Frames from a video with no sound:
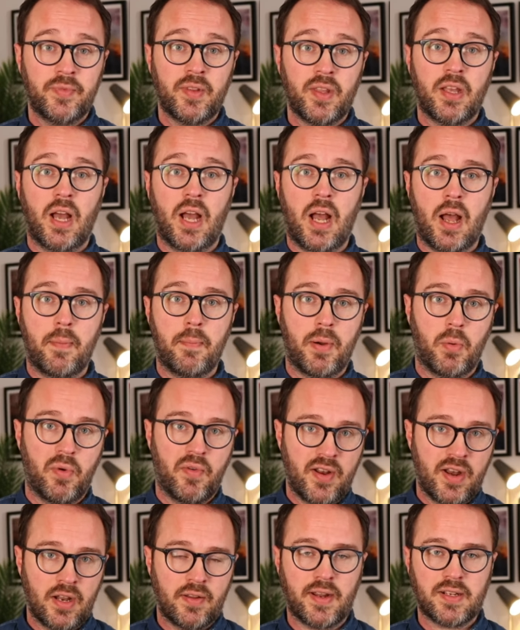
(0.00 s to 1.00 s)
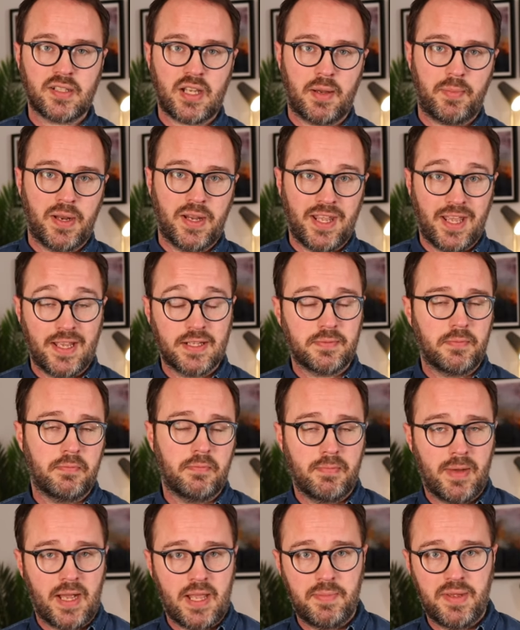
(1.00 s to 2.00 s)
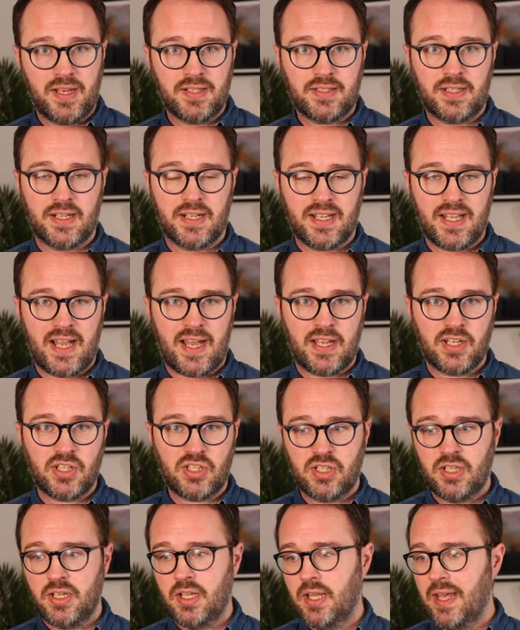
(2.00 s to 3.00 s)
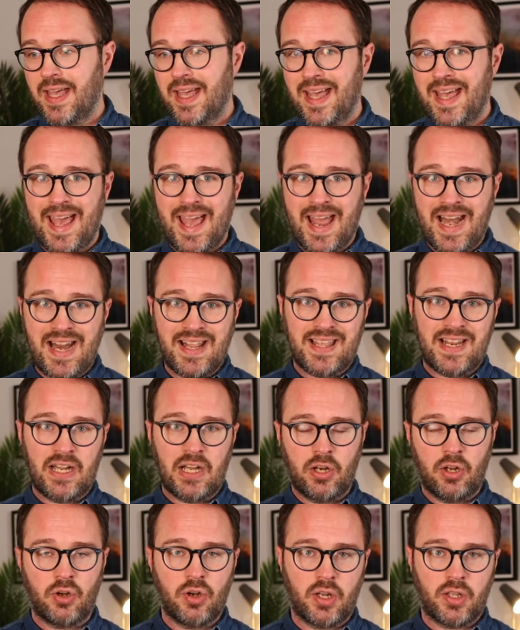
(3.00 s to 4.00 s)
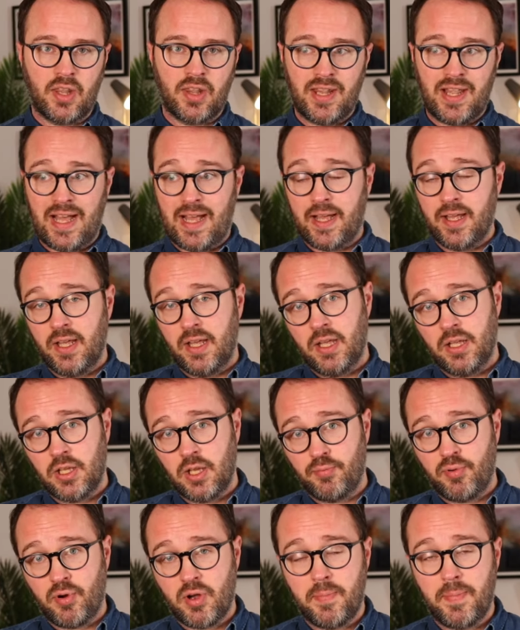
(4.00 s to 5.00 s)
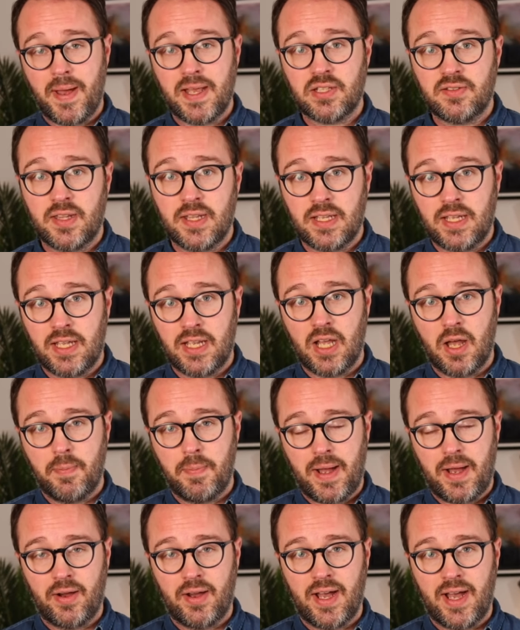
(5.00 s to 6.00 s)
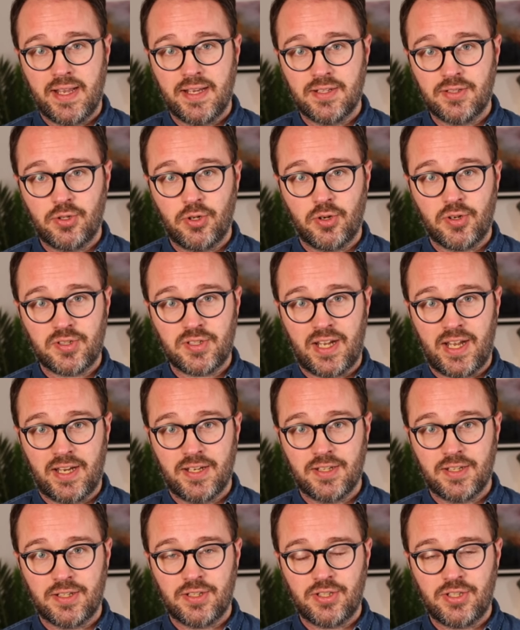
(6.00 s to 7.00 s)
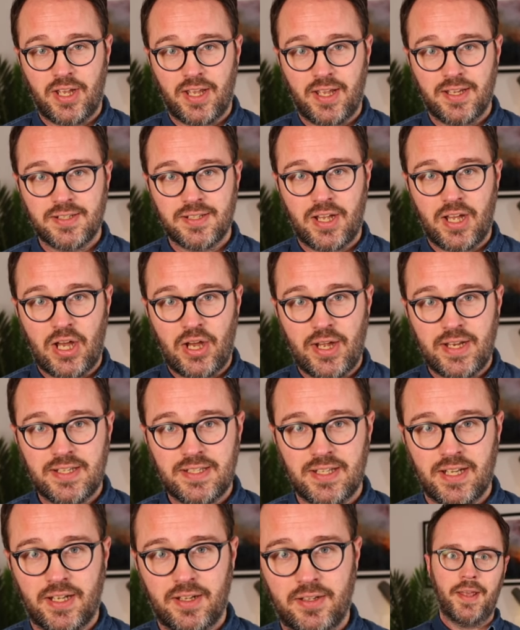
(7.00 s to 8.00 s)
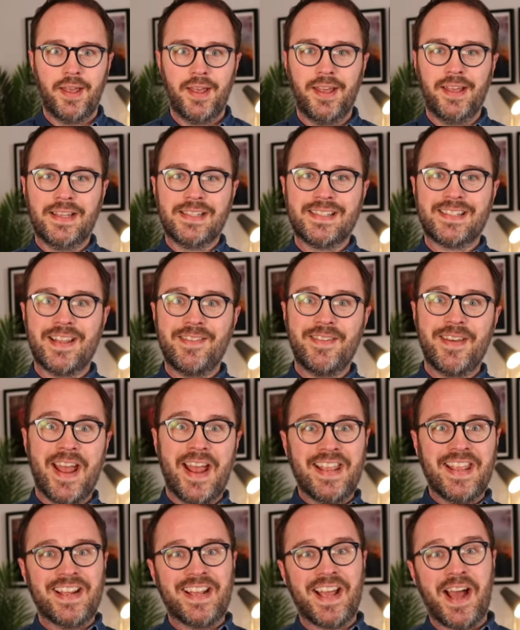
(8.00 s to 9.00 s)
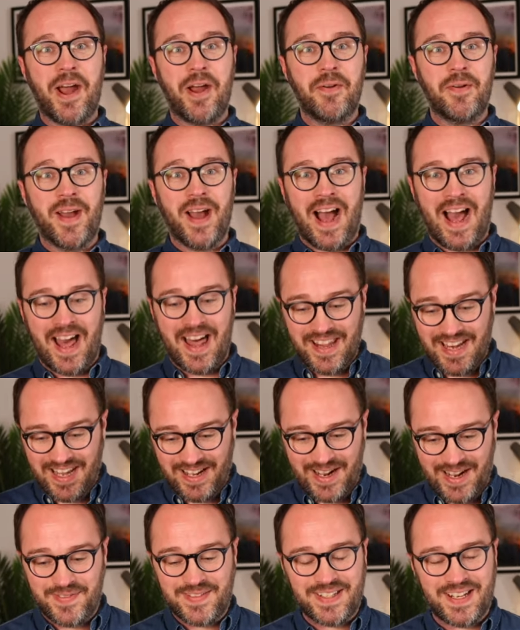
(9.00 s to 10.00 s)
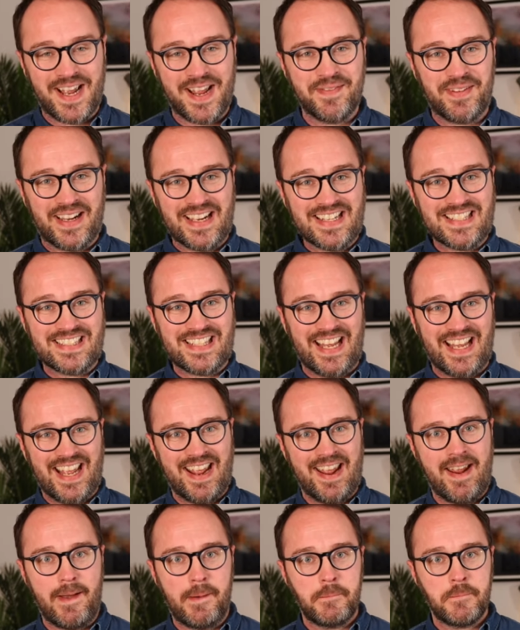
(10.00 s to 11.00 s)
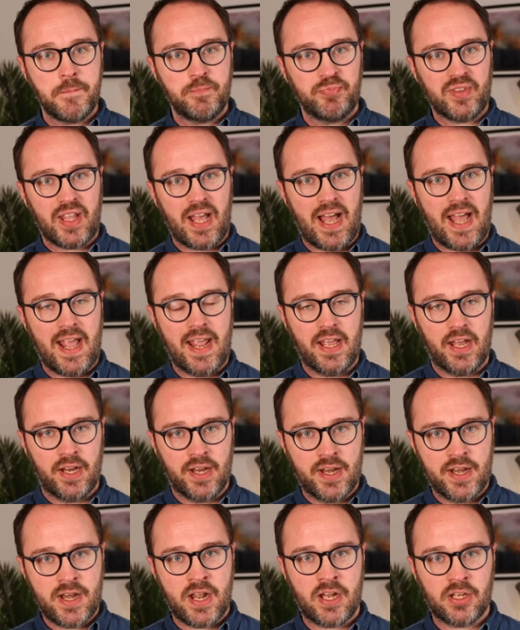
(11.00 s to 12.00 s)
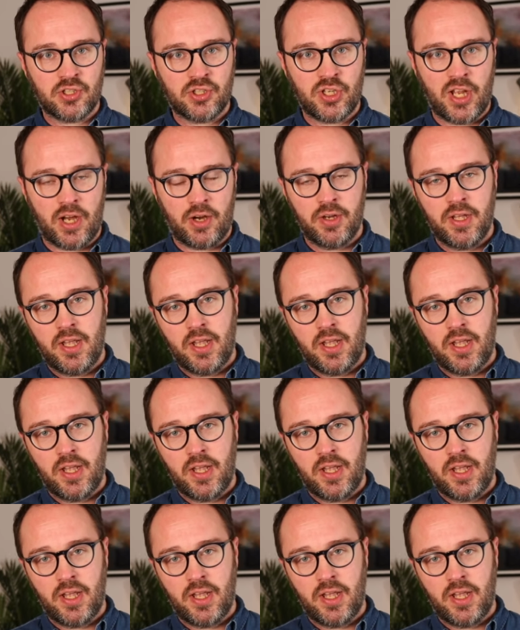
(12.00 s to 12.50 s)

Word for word: but within the next couple of years, maybe consider cash. Anything longer than that, you're probably best thinking about a stocks and shares ISA. So there you go, the lifetime ISA in a nutshell.